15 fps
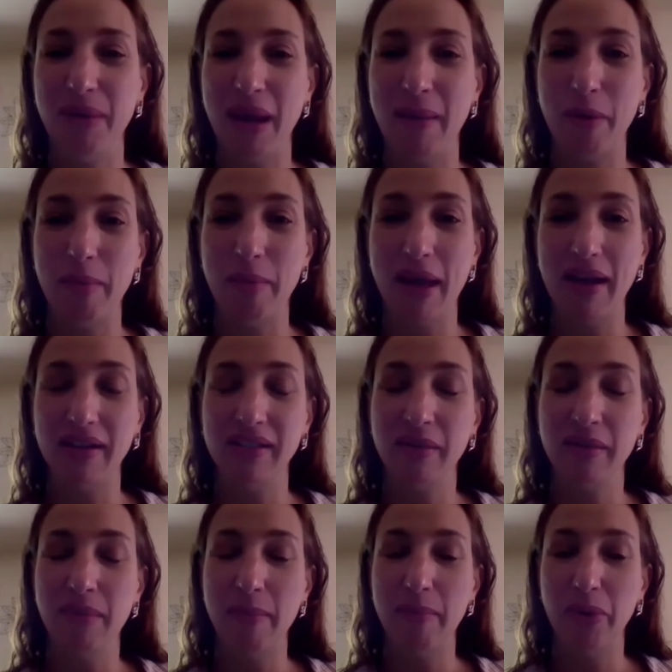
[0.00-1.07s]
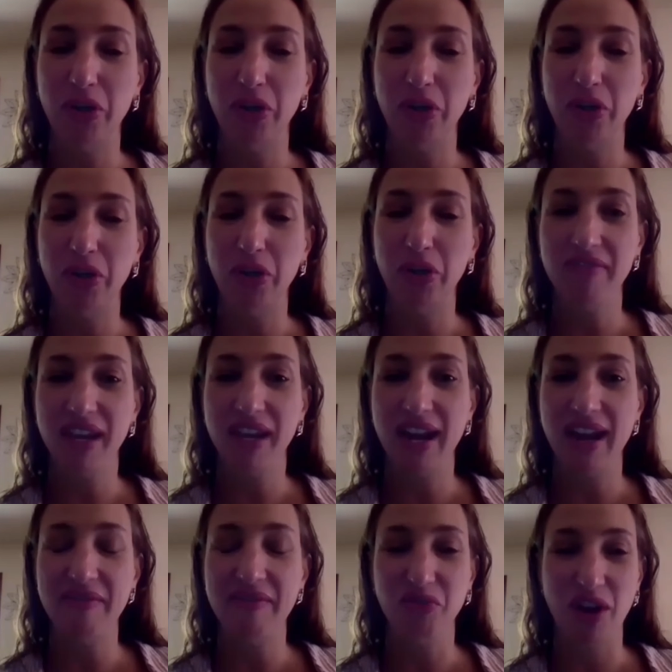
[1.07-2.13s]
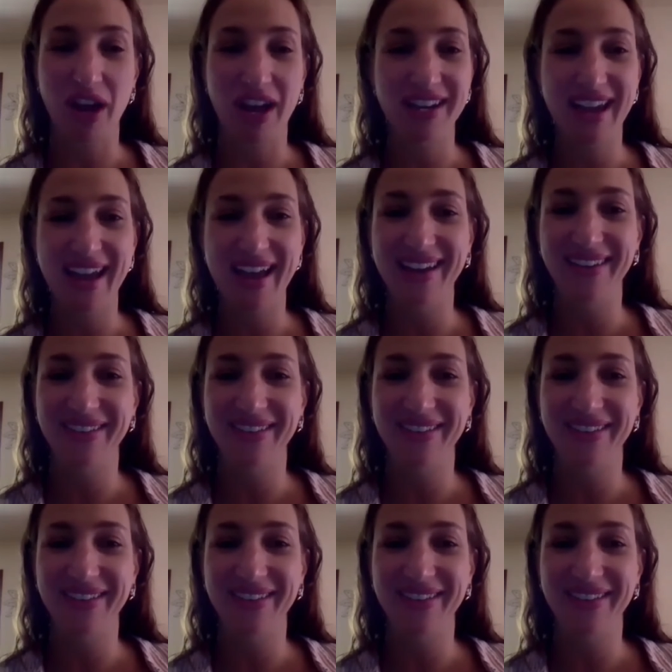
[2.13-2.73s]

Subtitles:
paperbacks on my bookshelf that I haven't read yet.